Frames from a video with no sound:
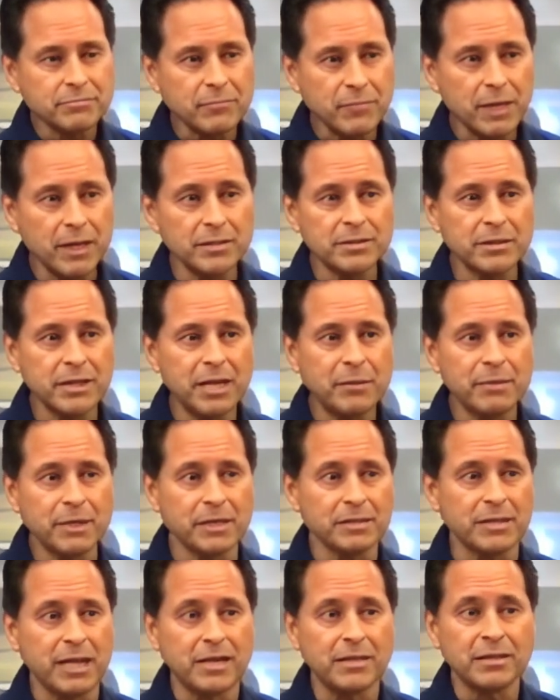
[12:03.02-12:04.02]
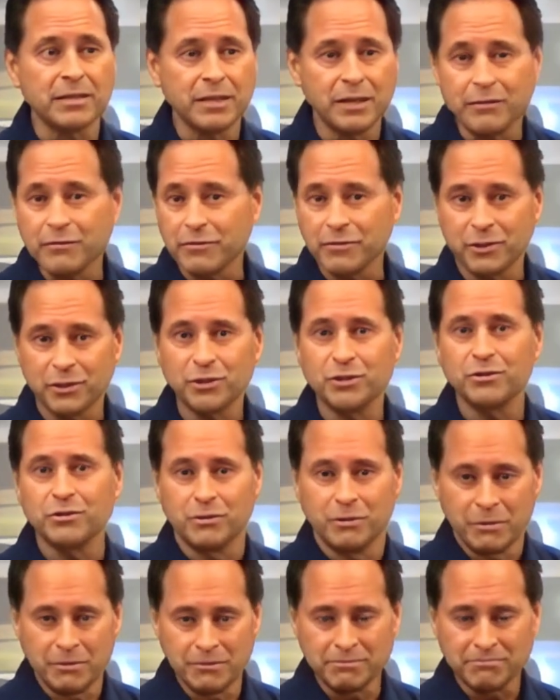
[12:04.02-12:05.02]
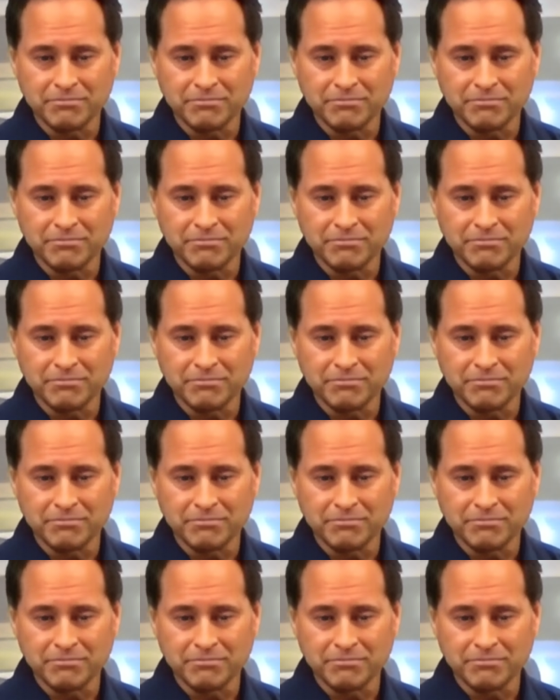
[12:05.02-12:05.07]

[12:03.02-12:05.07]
I say it because I love you.